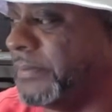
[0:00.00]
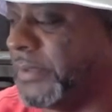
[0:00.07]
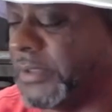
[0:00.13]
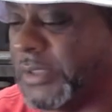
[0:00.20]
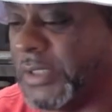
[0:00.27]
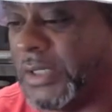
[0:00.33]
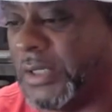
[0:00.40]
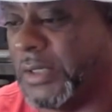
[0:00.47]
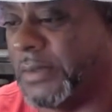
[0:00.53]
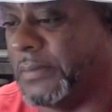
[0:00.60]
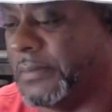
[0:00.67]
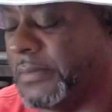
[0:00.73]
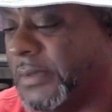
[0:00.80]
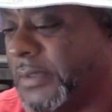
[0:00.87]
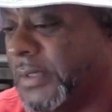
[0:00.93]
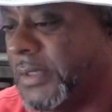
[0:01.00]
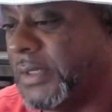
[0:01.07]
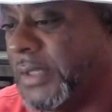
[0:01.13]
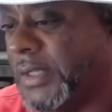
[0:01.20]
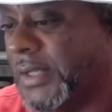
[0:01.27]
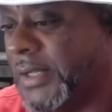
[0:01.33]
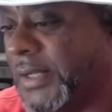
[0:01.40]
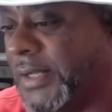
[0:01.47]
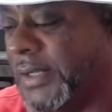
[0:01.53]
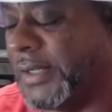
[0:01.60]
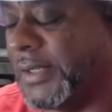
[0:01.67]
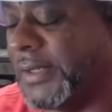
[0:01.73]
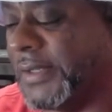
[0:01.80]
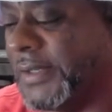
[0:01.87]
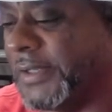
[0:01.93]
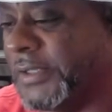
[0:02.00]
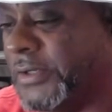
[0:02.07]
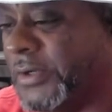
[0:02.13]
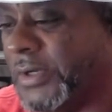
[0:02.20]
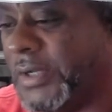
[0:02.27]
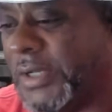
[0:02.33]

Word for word: But, um, you know,